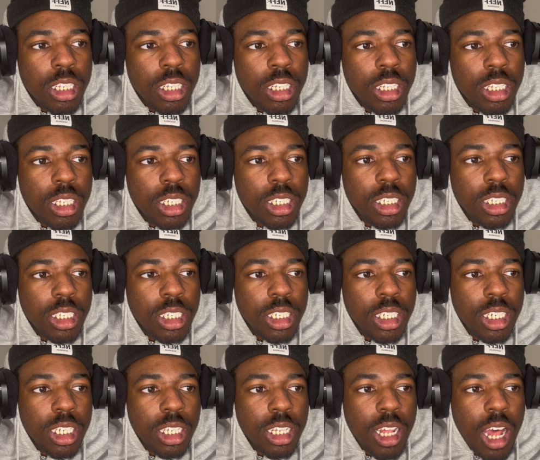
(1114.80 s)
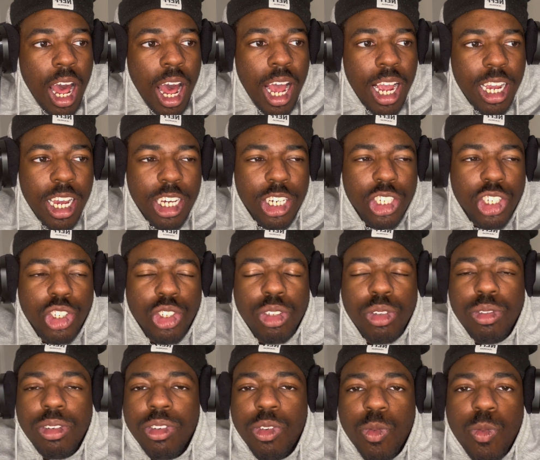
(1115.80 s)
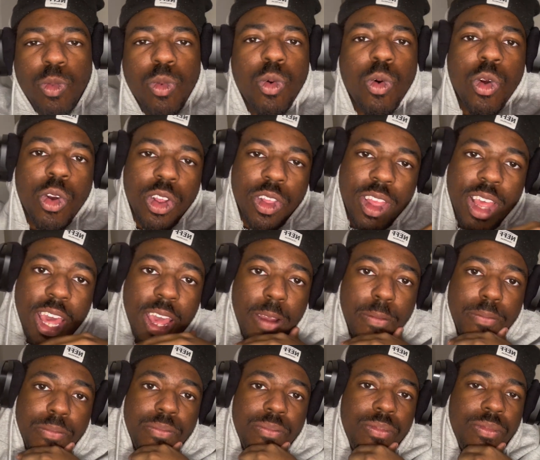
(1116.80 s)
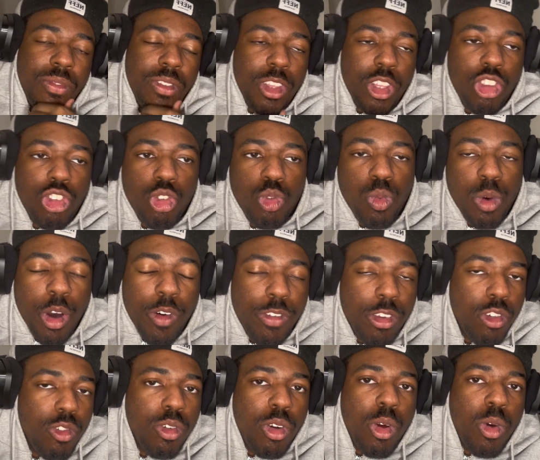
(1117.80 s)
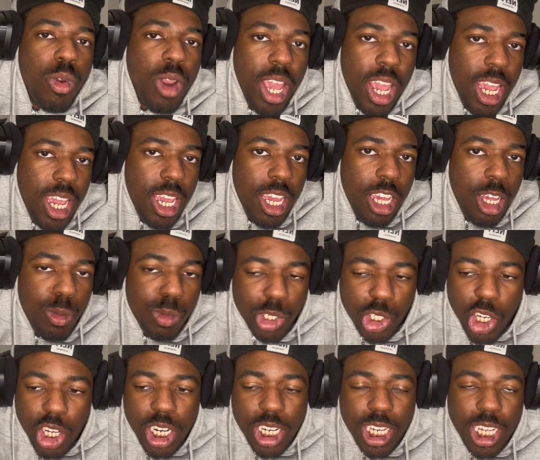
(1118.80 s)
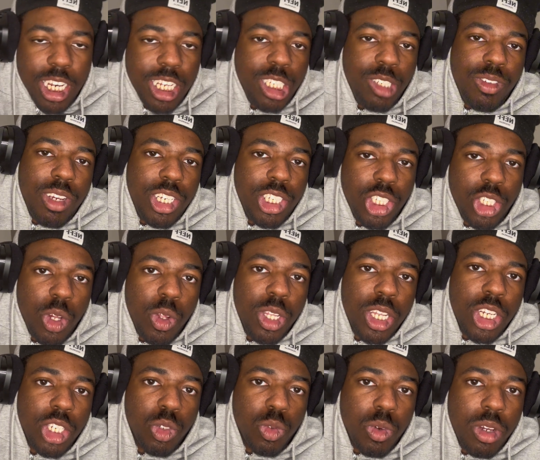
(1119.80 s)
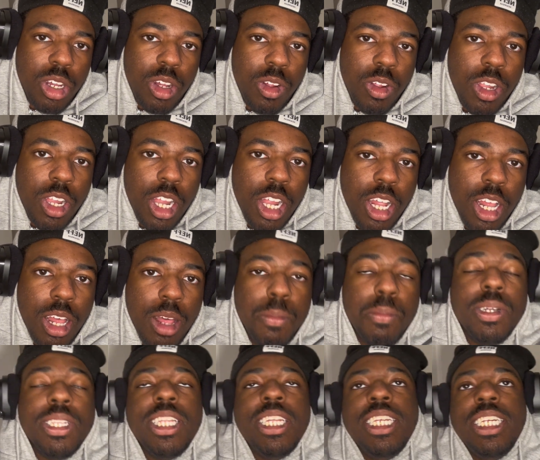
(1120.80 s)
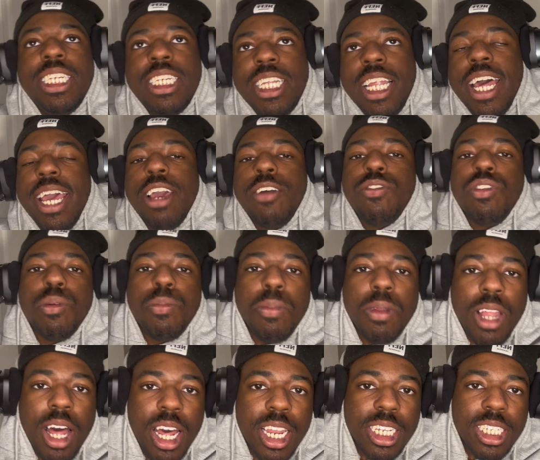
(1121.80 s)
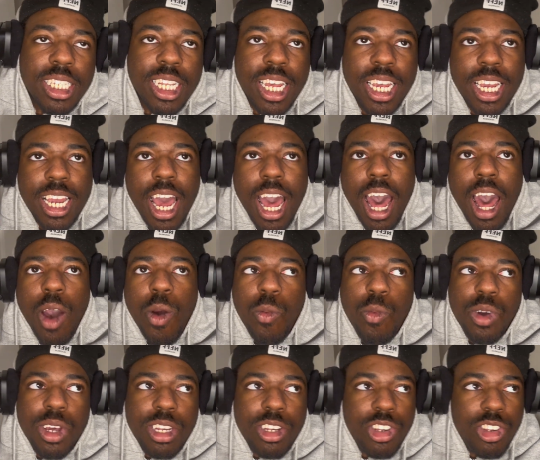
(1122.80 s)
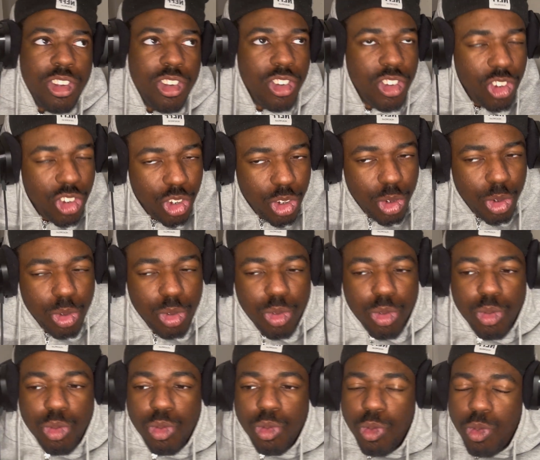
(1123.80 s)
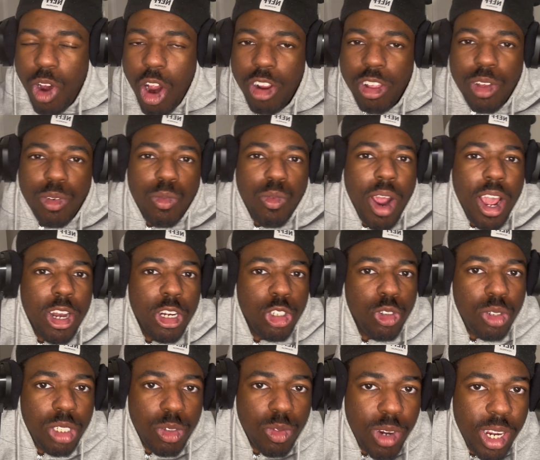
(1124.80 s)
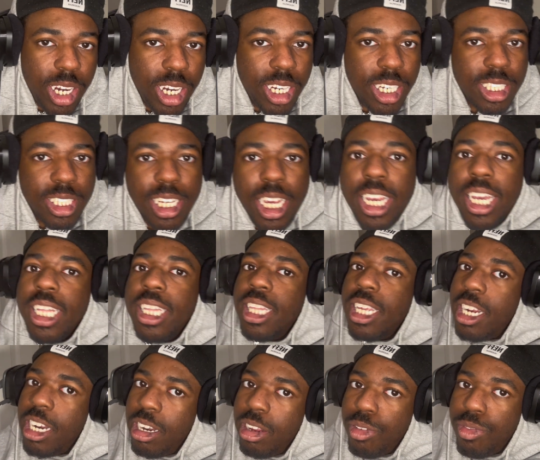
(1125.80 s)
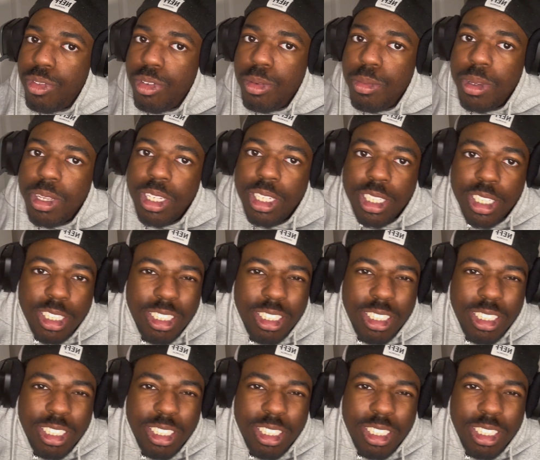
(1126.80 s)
let's see i could have sworn that 12 year old Aang was going to get his face stolen as well but then it's like for plot it's like how would you are the writers really ready to take it there you feel me